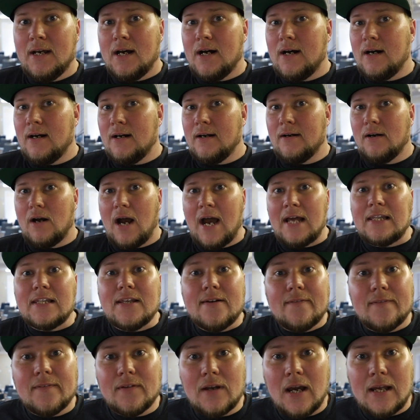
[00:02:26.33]
Uh, I
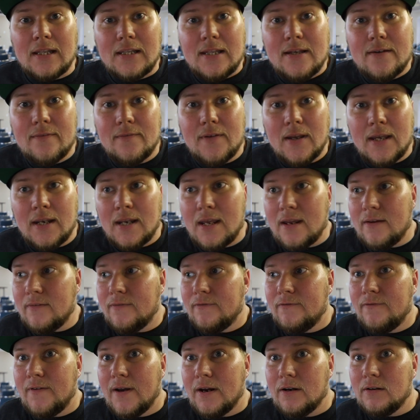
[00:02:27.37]
live I live in a
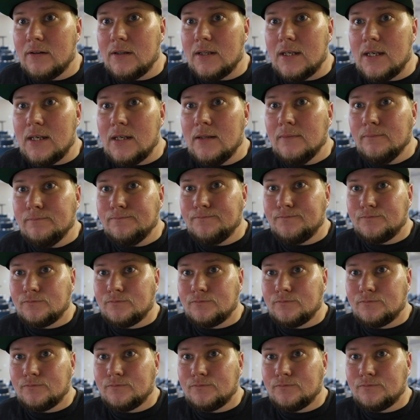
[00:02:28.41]
fairly